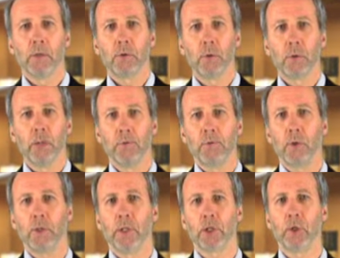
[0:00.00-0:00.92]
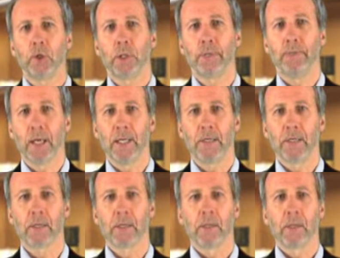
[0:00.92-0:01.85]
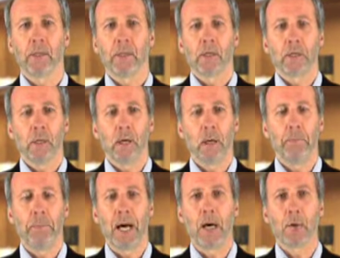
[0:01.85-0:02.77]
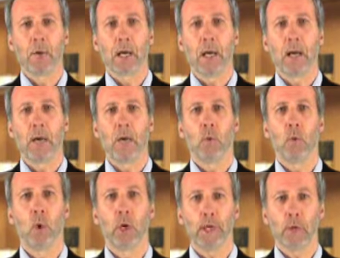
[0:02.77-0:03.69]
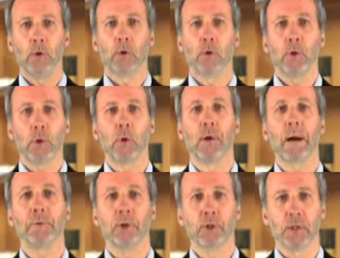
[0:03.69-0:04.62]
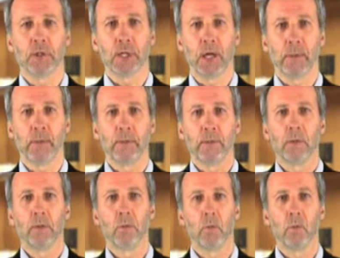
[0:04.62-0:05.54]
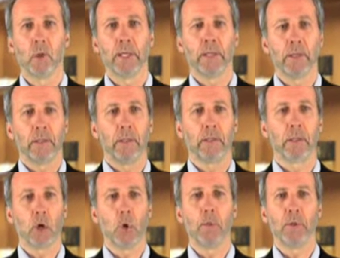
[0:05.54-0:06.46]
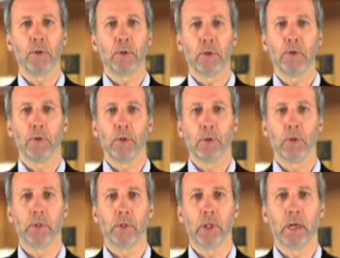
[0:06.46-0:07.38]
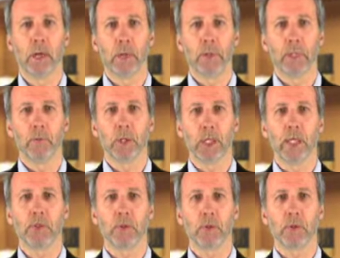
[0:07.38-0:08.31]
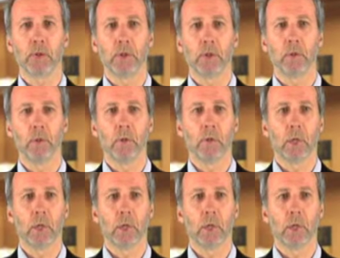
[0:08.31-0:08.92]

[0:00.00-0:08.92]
to give you initial advice about what your options are, what is open to you to do in relation to